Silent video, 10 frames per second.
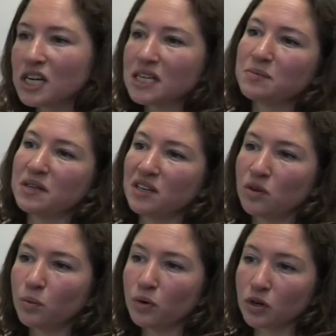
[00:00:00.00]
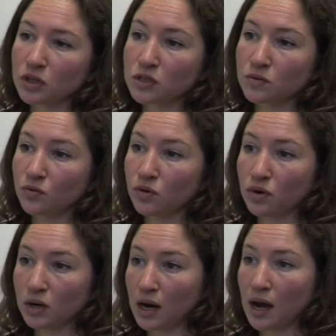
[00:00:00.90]
has been in the works
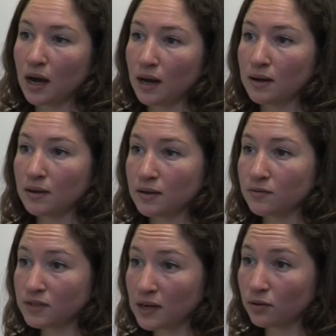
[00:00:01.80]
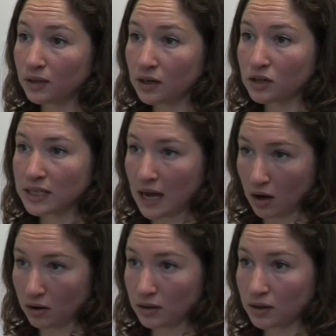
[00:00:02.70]
for uh, several years
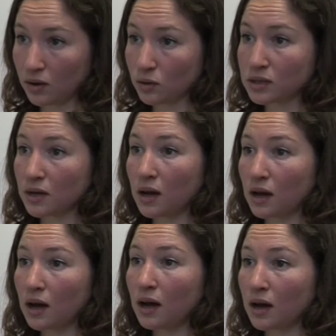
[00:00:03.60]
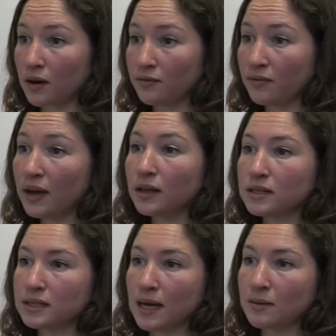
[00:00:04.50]
now. There was a, a, failed
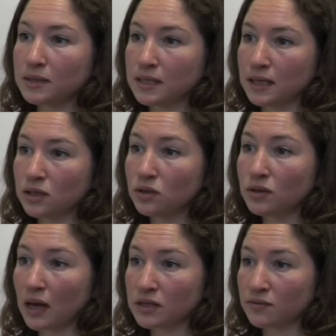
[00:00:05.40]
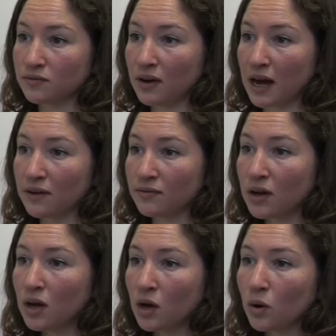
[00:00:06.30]
attempt in 2005.
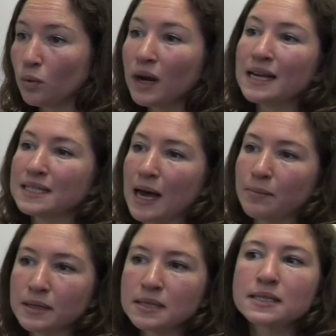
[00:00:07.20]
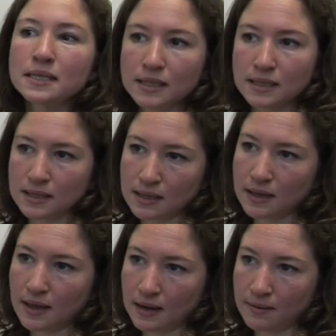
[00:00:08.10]
What has happened since
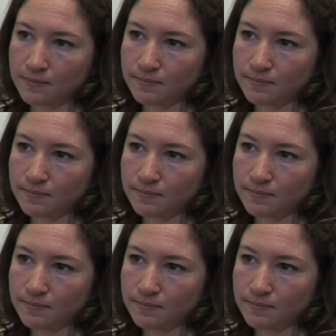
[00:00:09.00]
then?